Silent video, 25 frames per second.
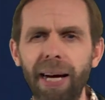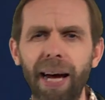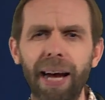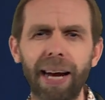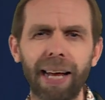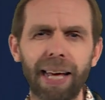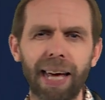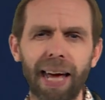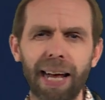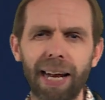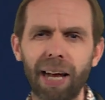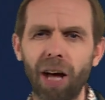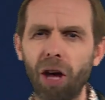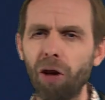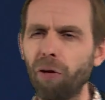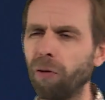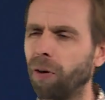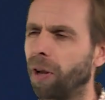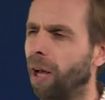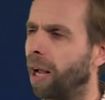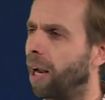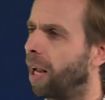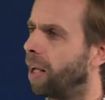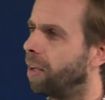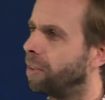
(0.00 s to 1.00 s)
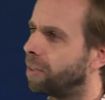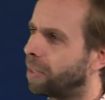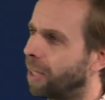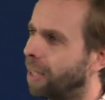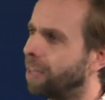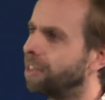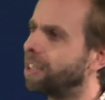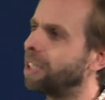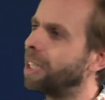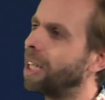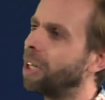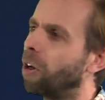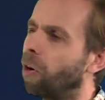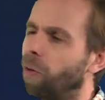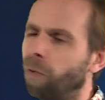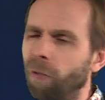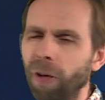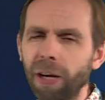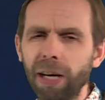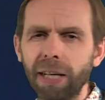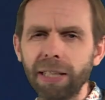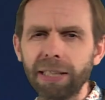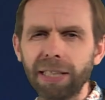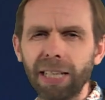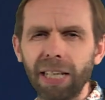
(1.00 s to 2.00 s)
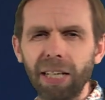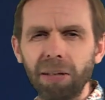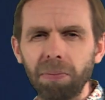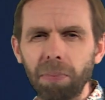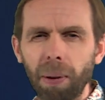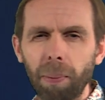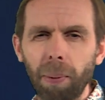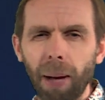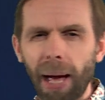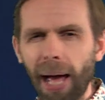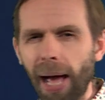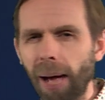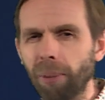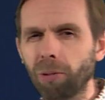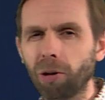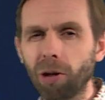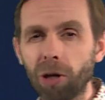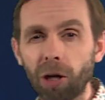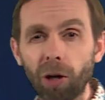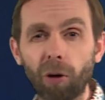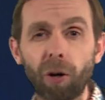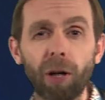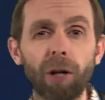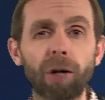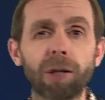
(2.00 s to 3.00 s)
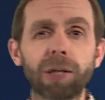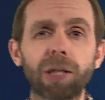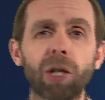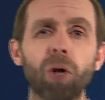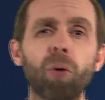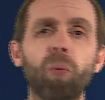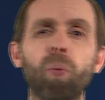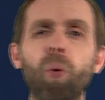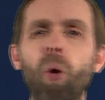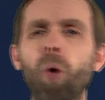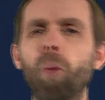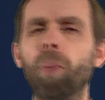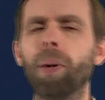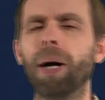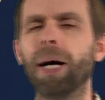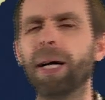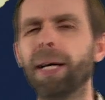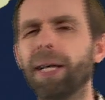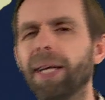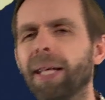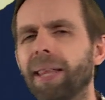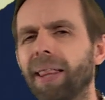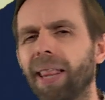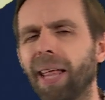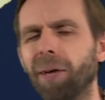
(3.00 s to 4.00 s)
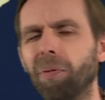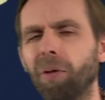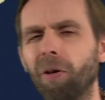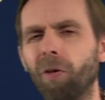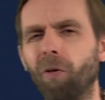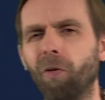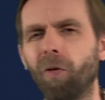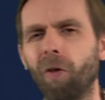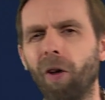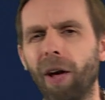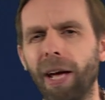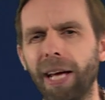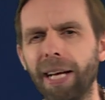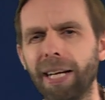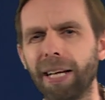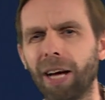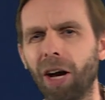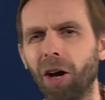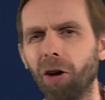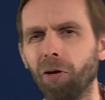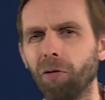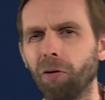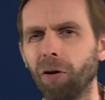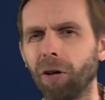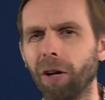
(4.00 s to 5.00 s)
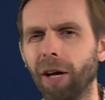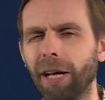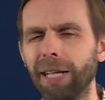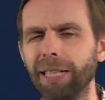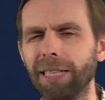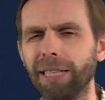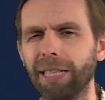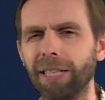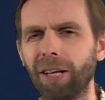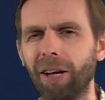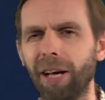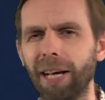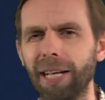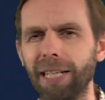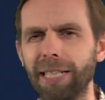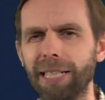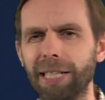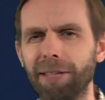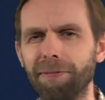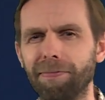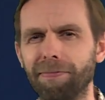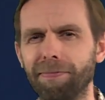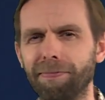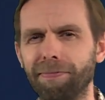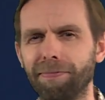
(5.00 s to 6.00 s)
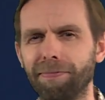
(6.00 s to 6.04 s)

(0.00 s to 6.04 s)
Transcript: And again, overnight lows, single figures, but perhaps a degree or so warmer than we'll find overnight tonight.